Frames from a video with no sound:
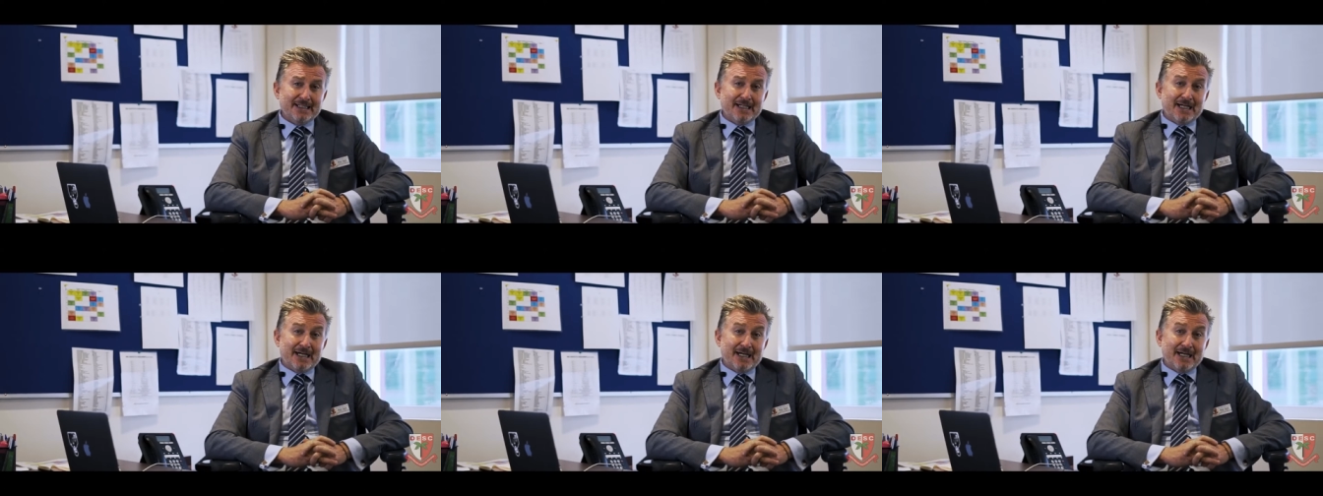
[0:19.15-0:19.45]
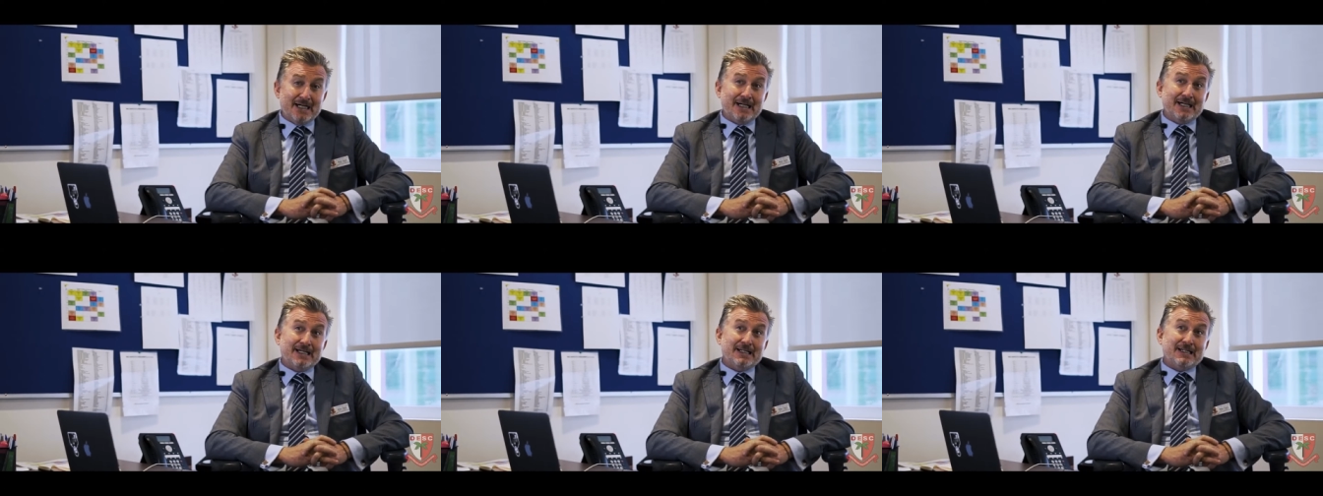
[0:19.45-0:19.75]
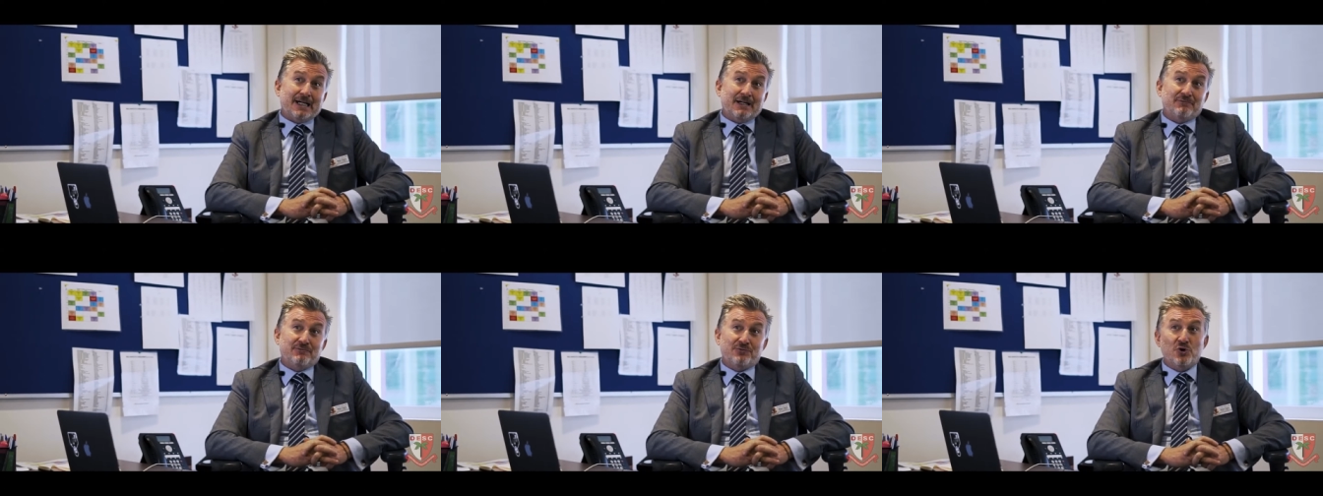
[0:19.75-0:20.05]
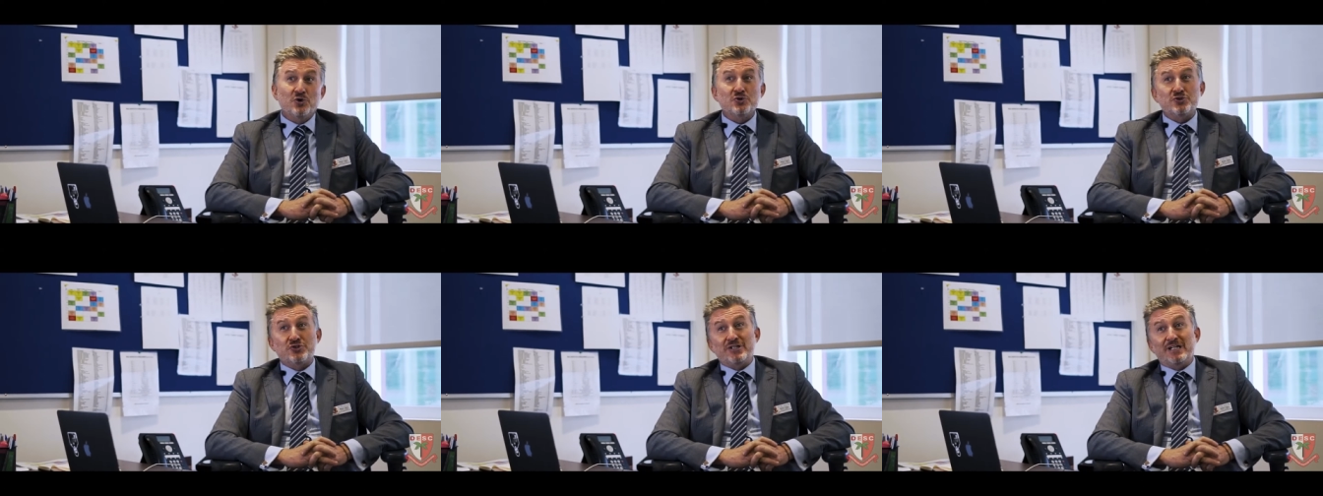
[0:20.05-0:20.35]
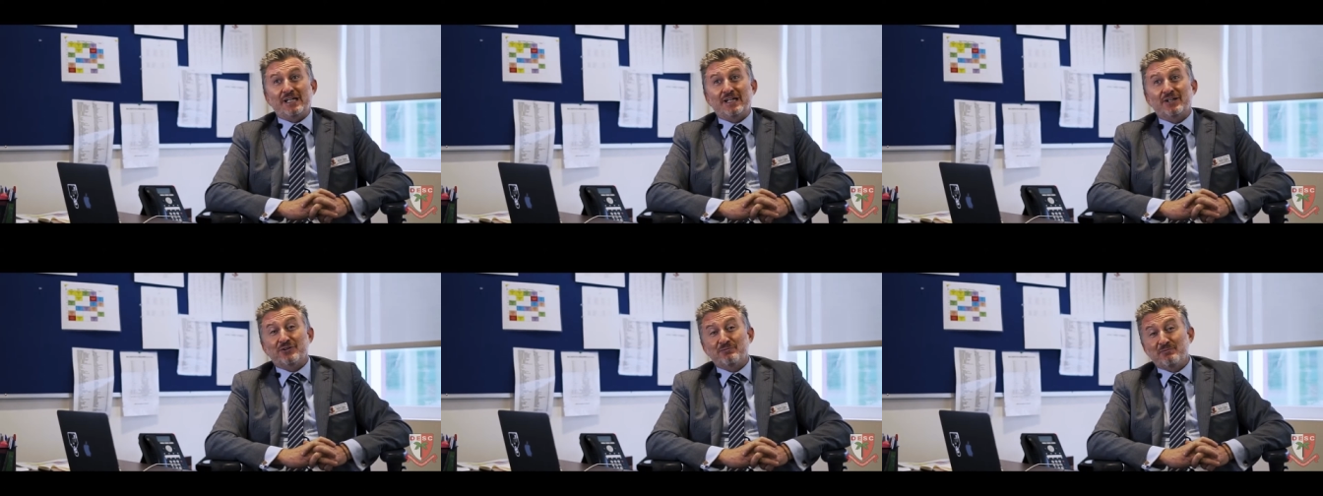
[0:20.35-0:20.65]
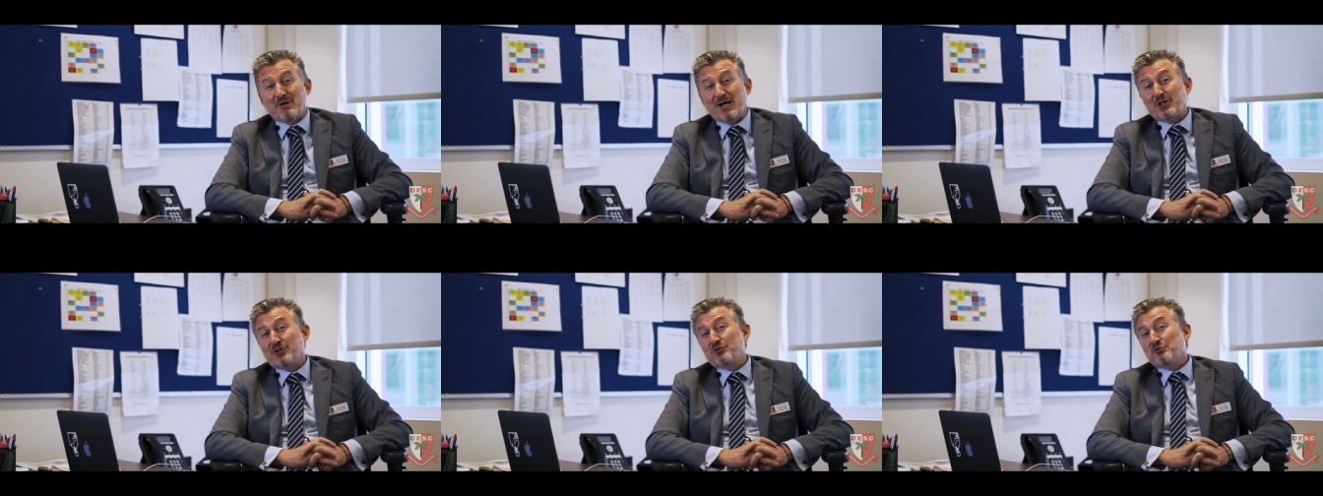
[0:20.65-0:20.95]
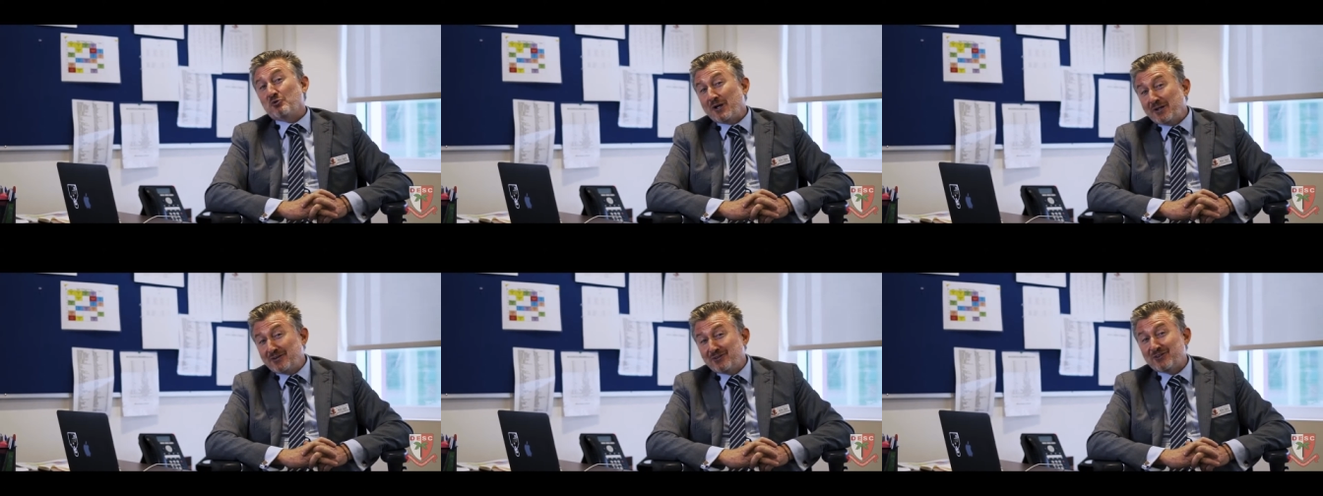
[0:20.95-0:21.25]
Unfortunately, it's my
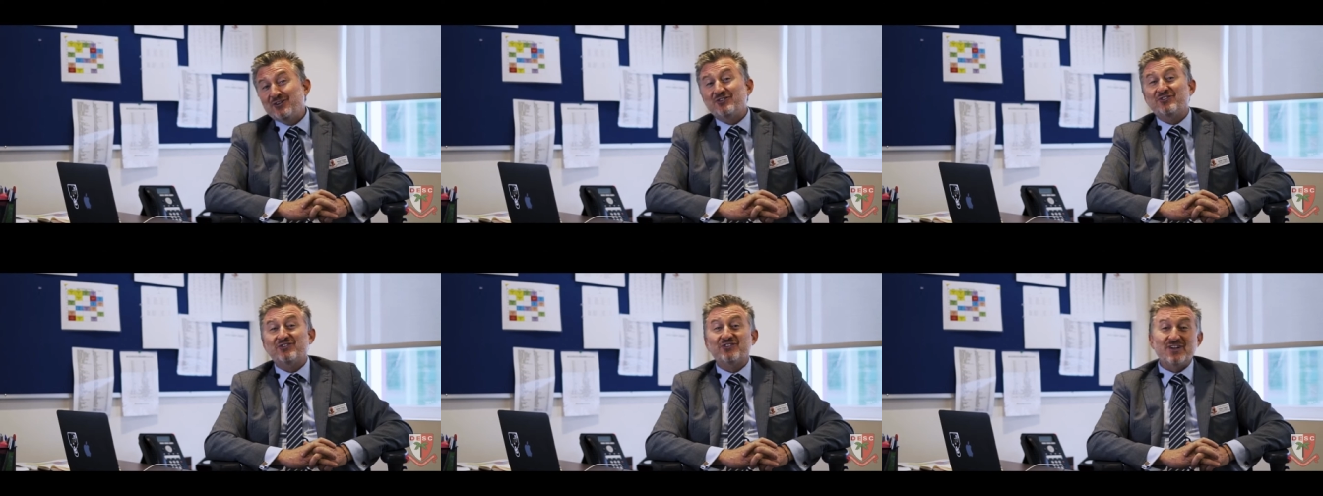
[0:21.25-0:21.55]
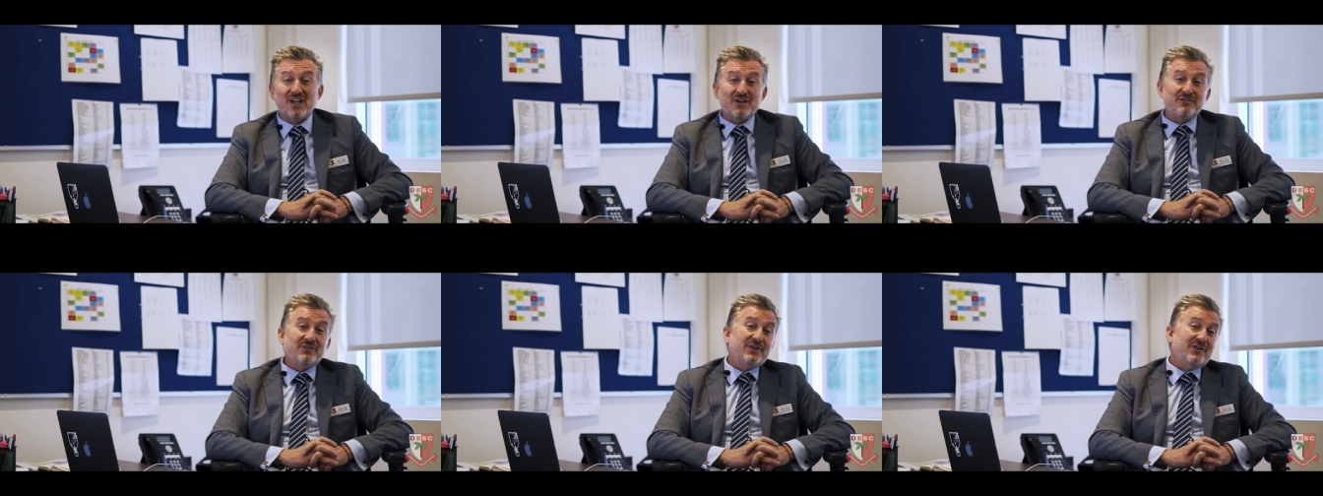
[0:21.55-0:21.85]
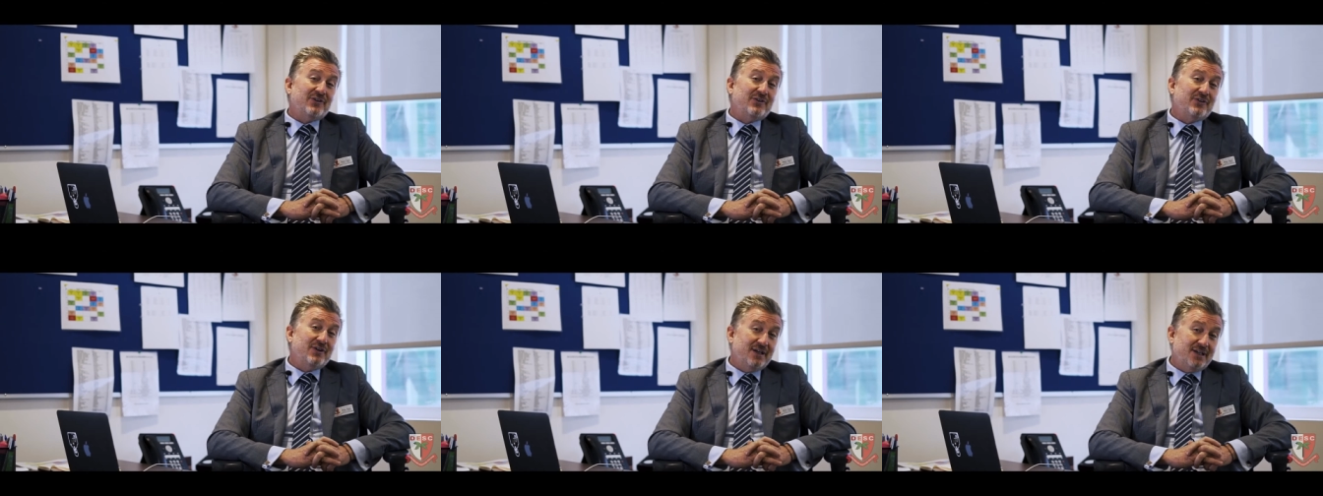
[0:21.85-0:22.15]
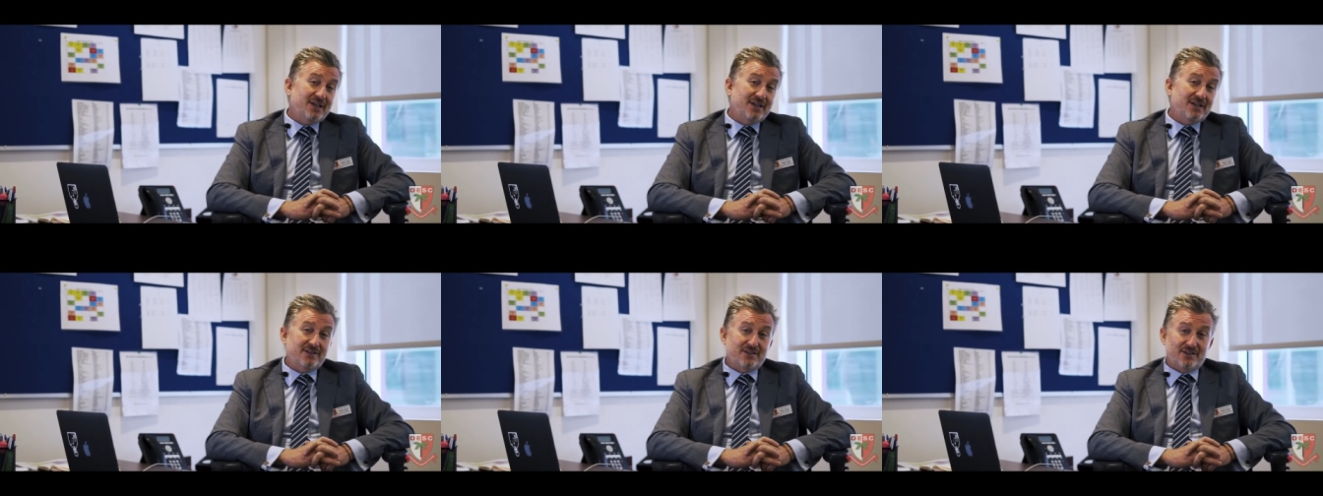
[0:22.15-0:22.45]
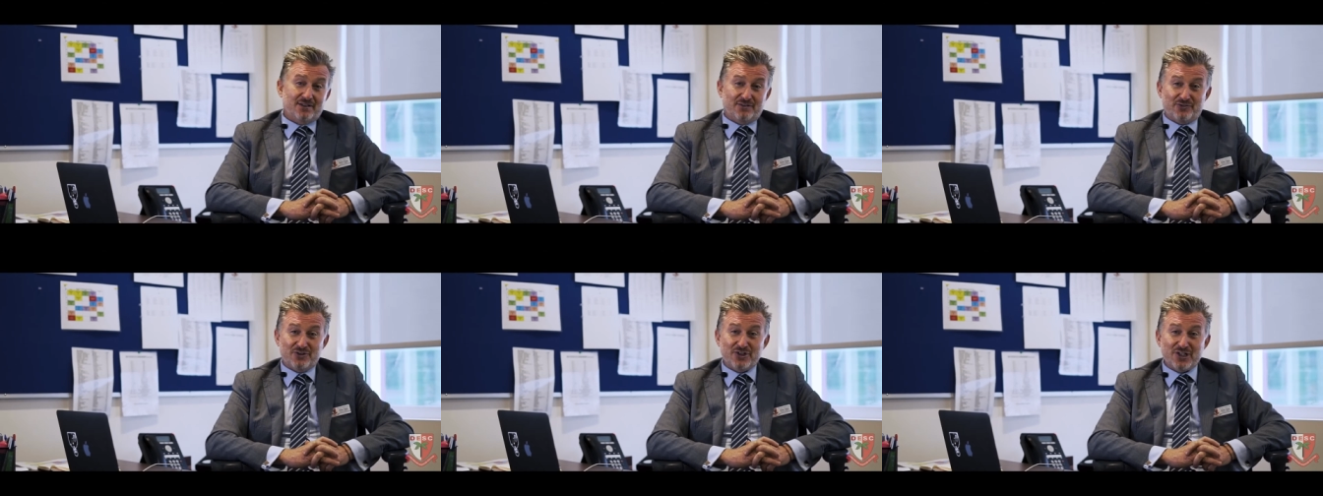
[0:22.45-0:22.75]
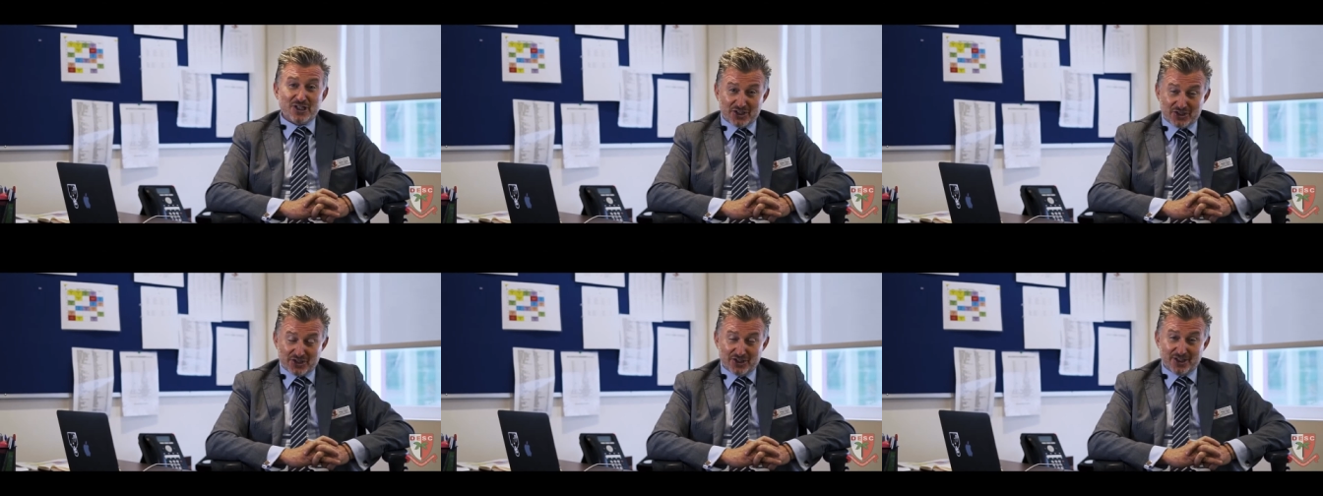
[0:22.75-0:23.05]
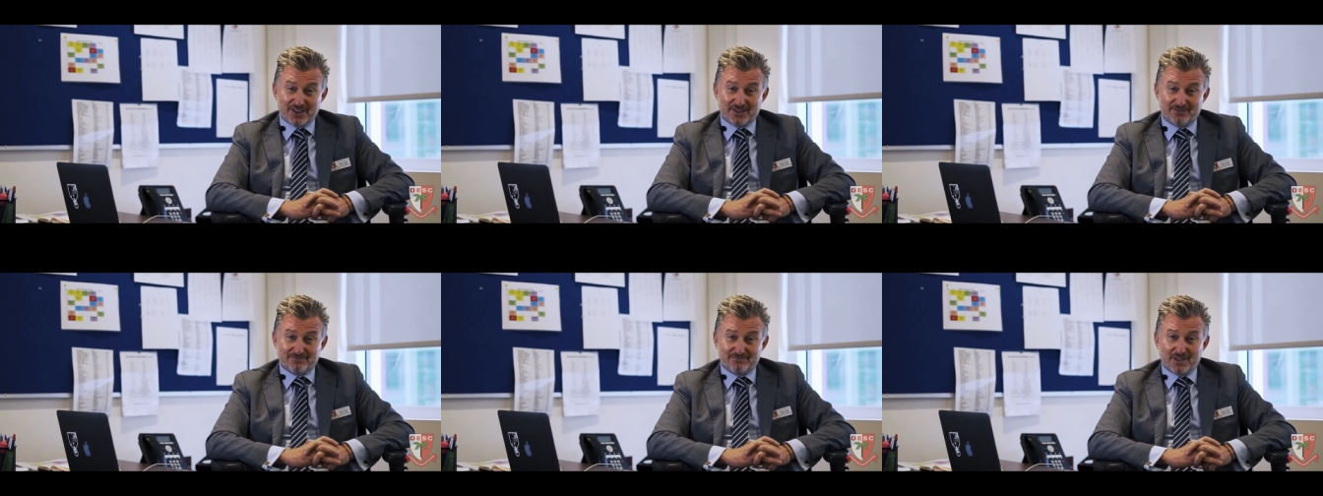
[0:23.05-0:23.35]
27th year of
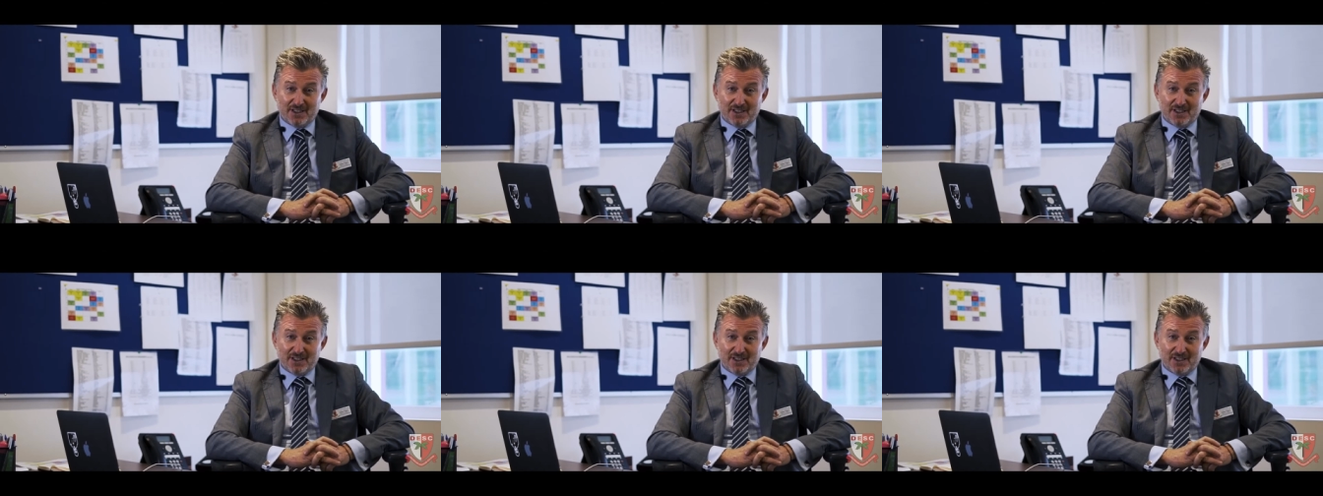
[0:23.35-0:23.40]
teaching,